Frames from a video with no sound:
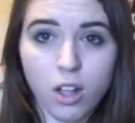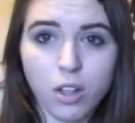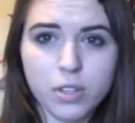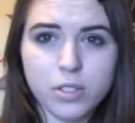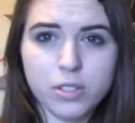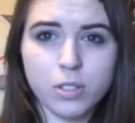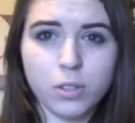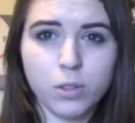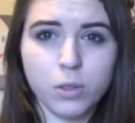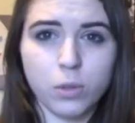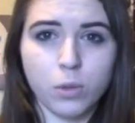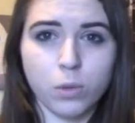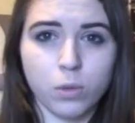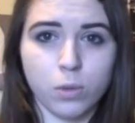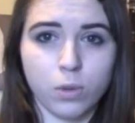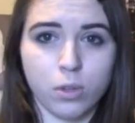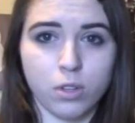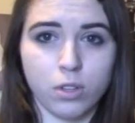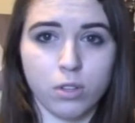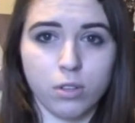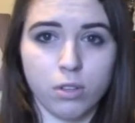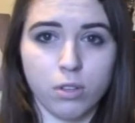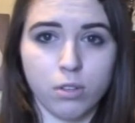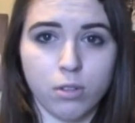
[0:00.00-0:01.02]
Also,
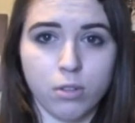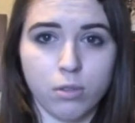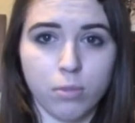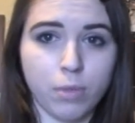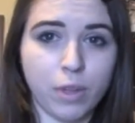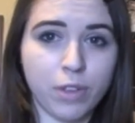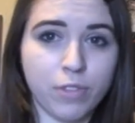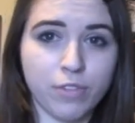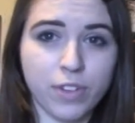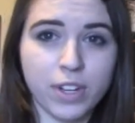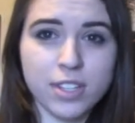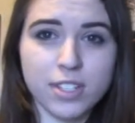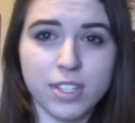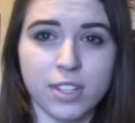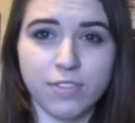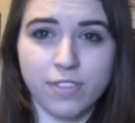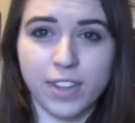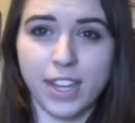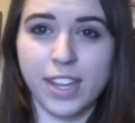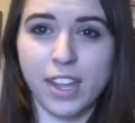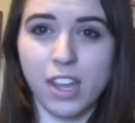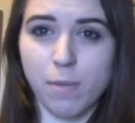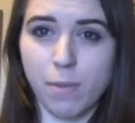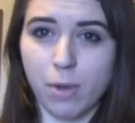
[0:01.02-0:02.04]
my friends that
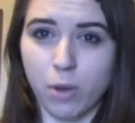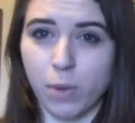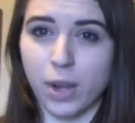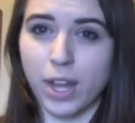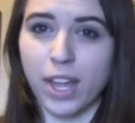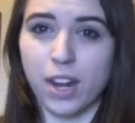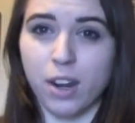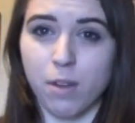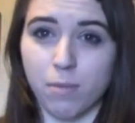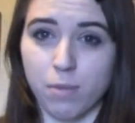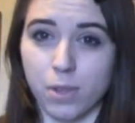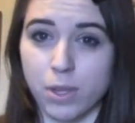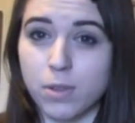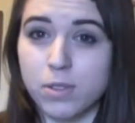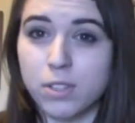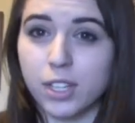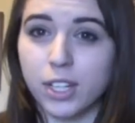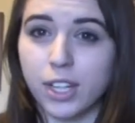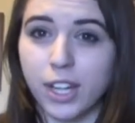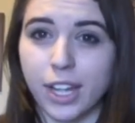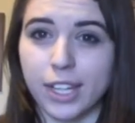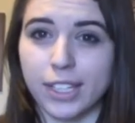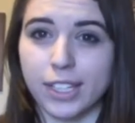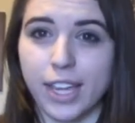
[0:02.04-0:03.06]
find out about what kind of
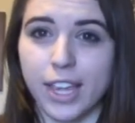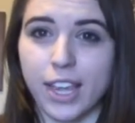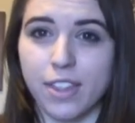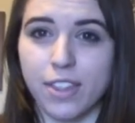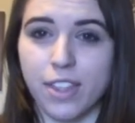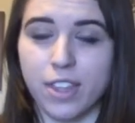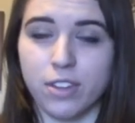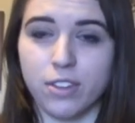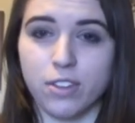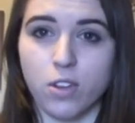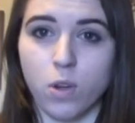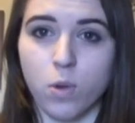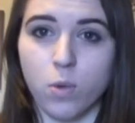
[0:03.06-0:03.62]
music I like, they